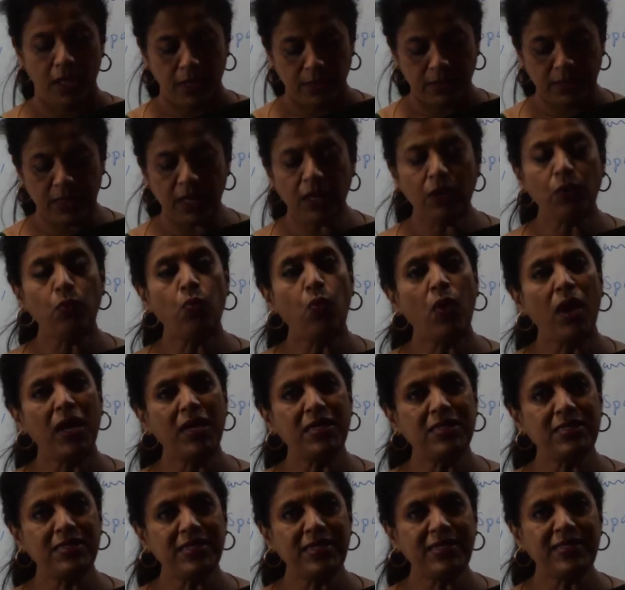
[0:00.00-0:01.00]
Then
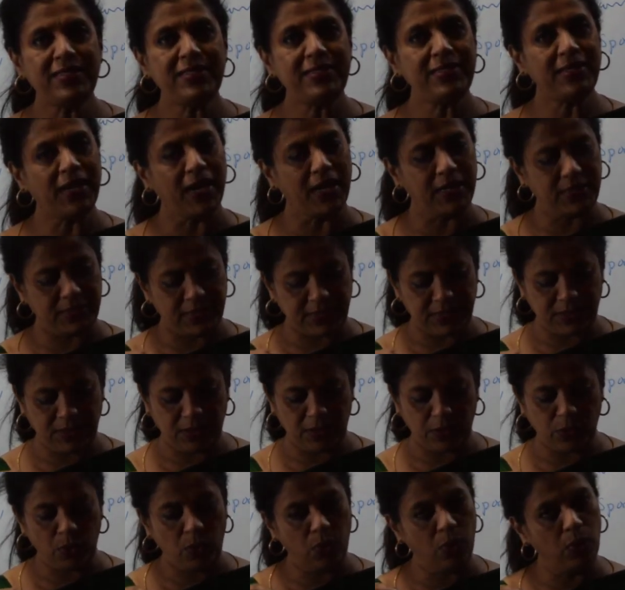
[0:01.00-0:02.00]
once it starts, it
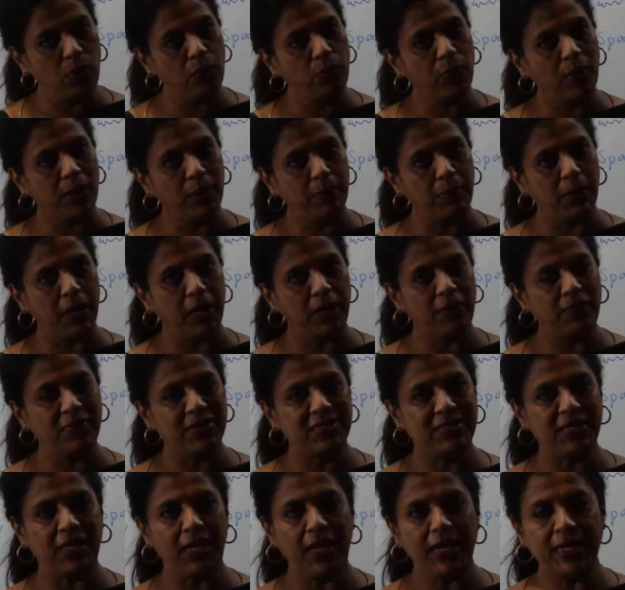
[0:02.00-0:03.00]
will hold one blood
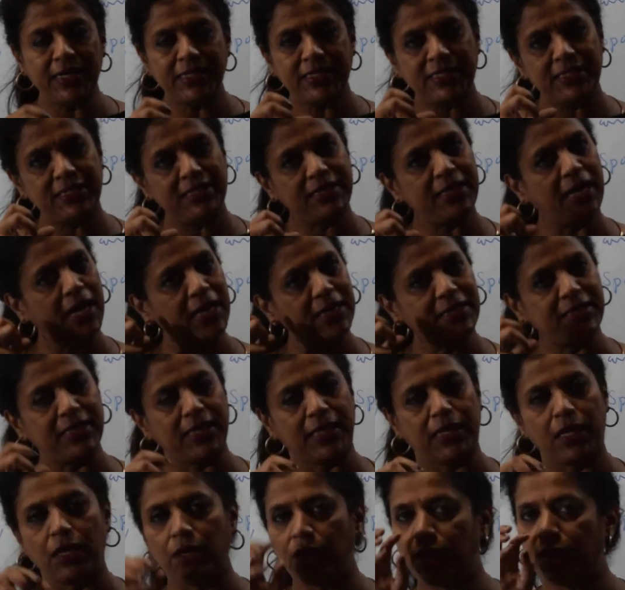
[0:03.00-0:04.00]
vessel and start
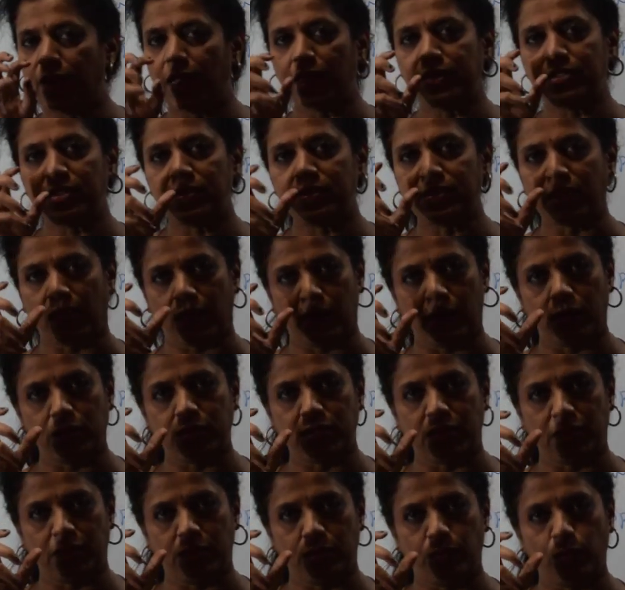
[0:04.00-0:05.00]
sucking. It has a suckers
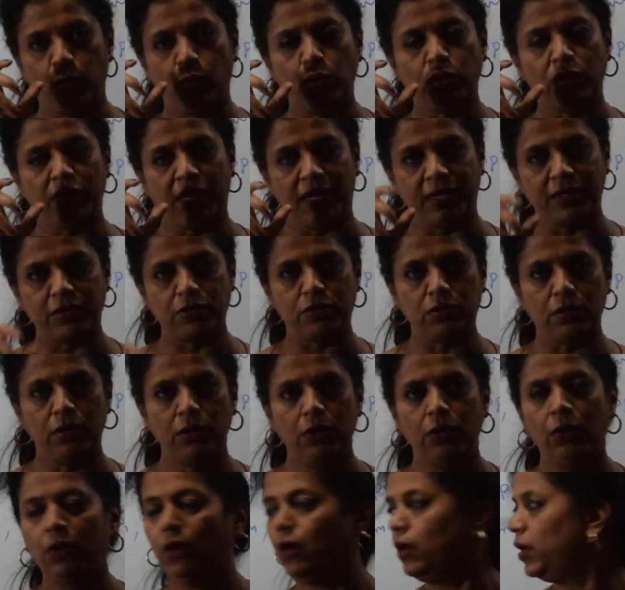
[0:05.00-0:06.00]
at both ends,
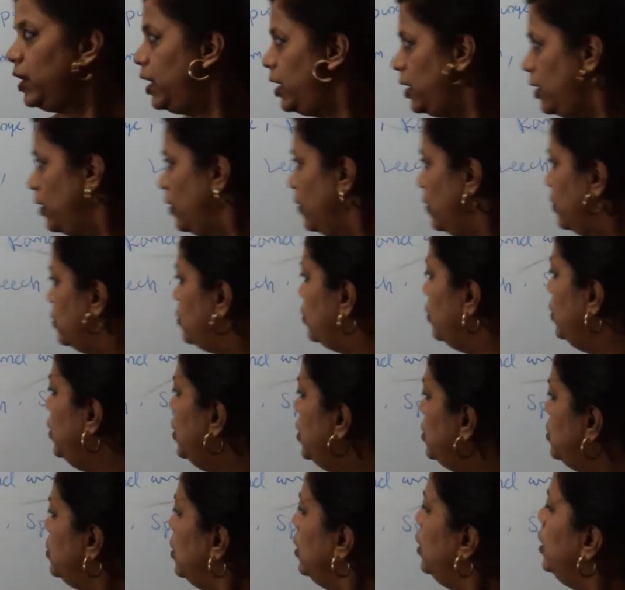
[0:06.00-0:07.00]
right? So
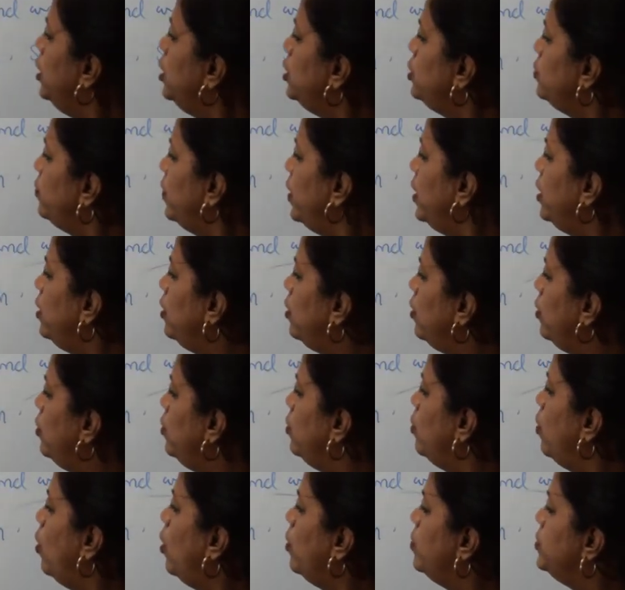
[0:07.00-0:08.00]
each leech, when
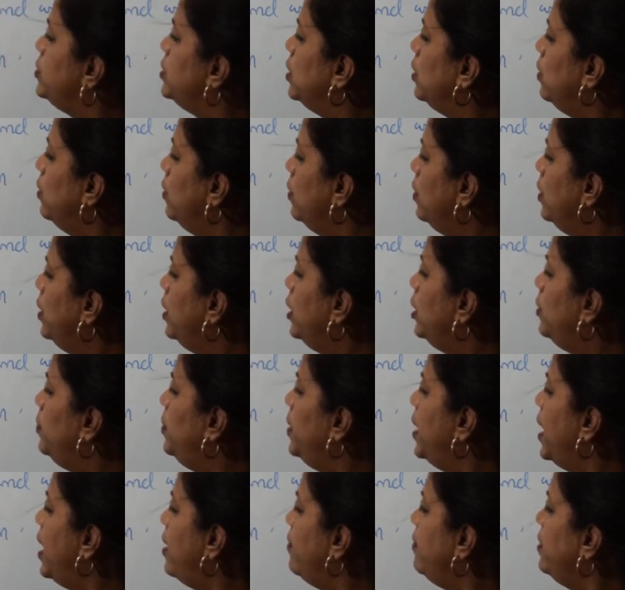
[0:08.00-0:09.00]
you observe, it will be
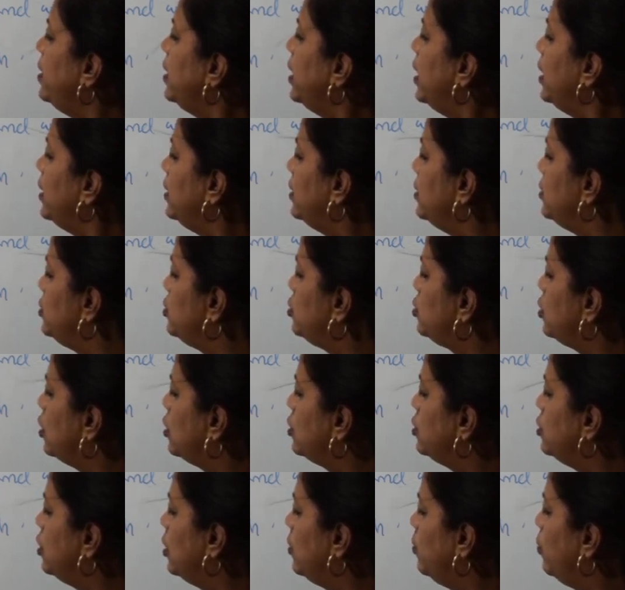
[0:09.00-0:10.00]
having like this
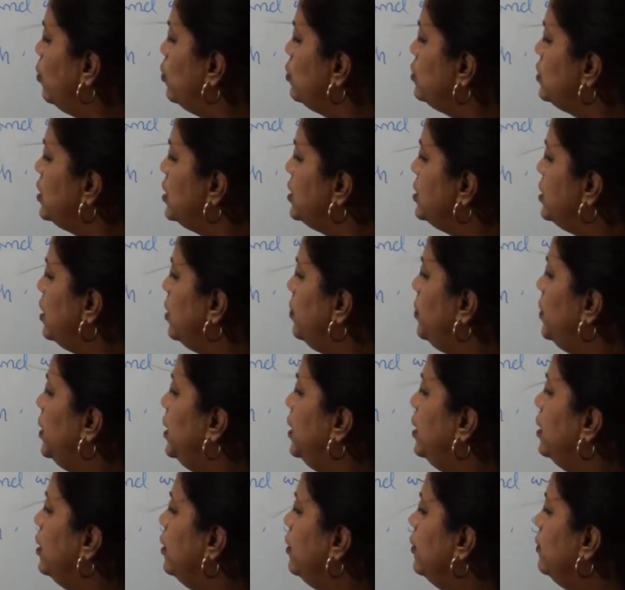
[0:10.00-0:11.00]
structure. Both sides will be
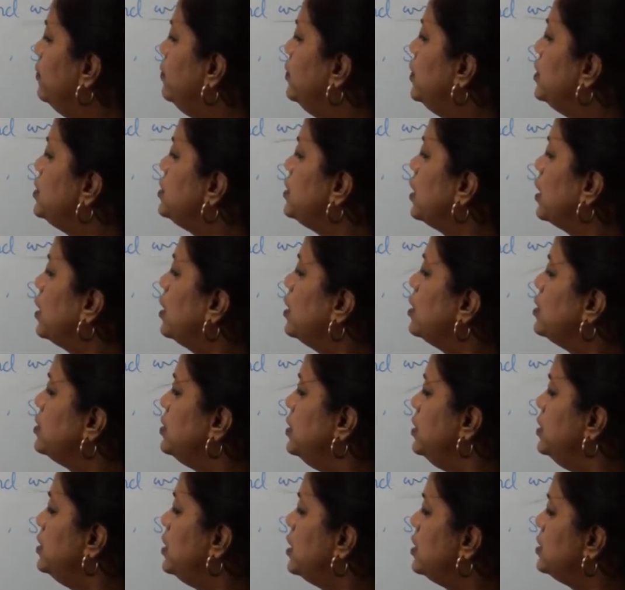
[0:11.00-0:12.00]
the suckers.
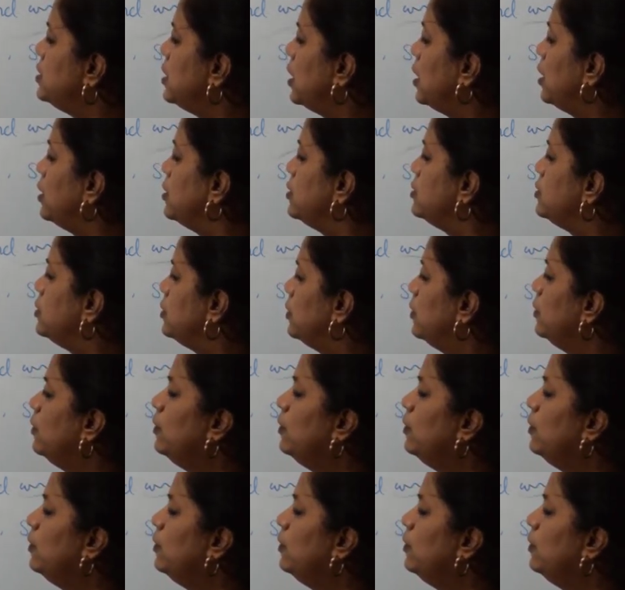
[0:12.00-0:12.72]
These are suckers.